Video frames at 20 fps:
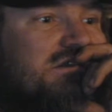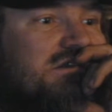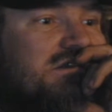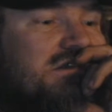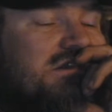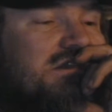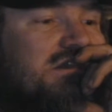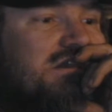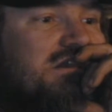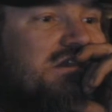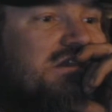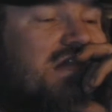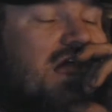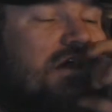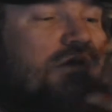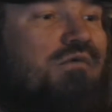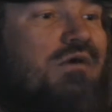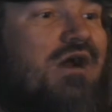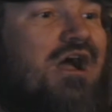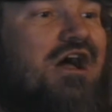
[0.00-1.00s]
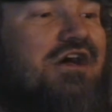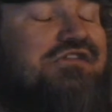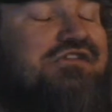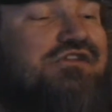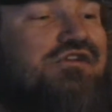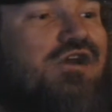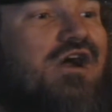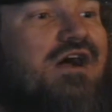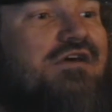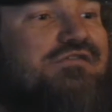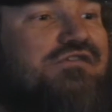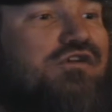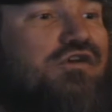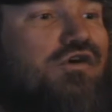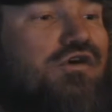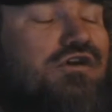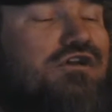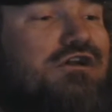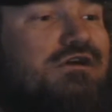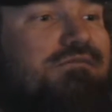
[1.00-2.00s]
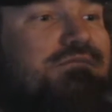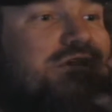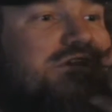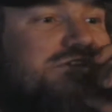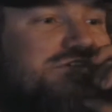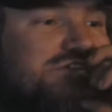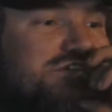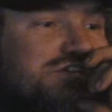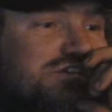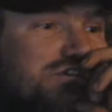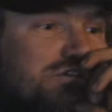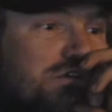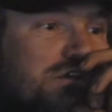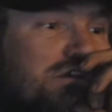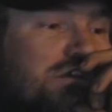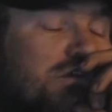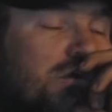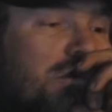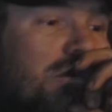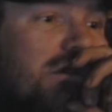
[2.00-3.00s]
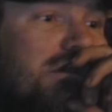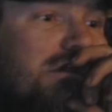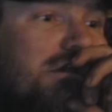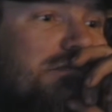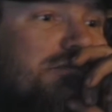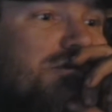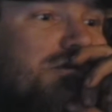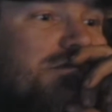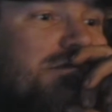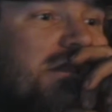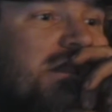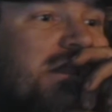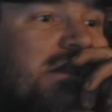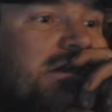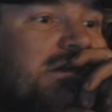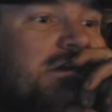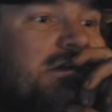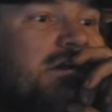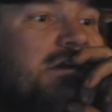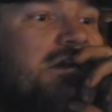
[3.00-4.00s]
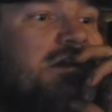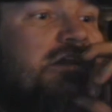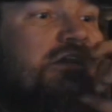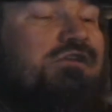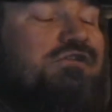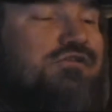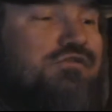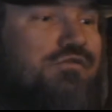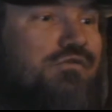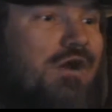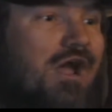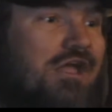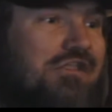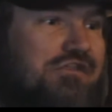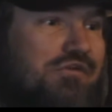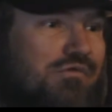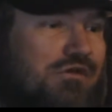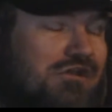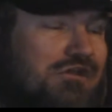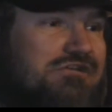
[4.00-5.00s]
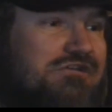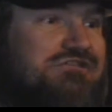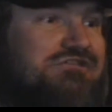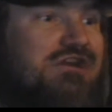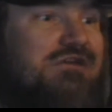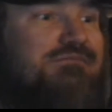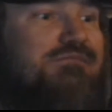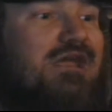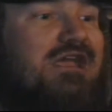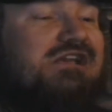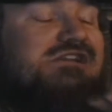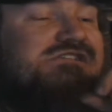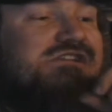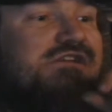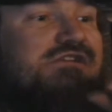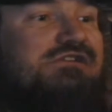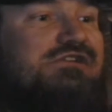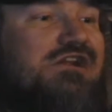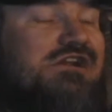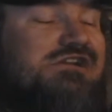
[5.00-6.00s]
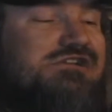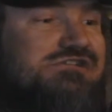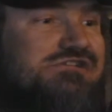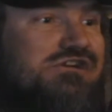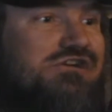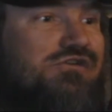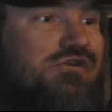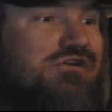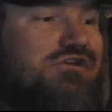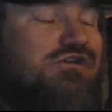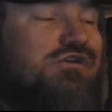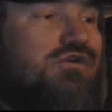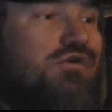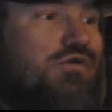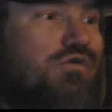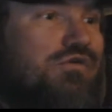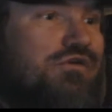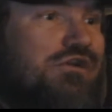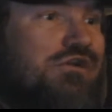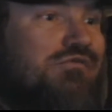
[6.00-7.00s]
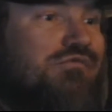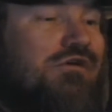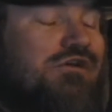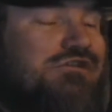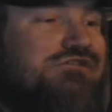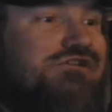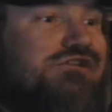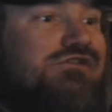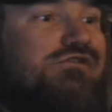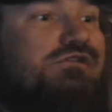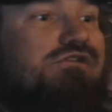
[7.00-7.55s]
he got wealthy off the oil business during the oil boom era throughout the Williston Basin, Dickinson, North Dakota, and Williston,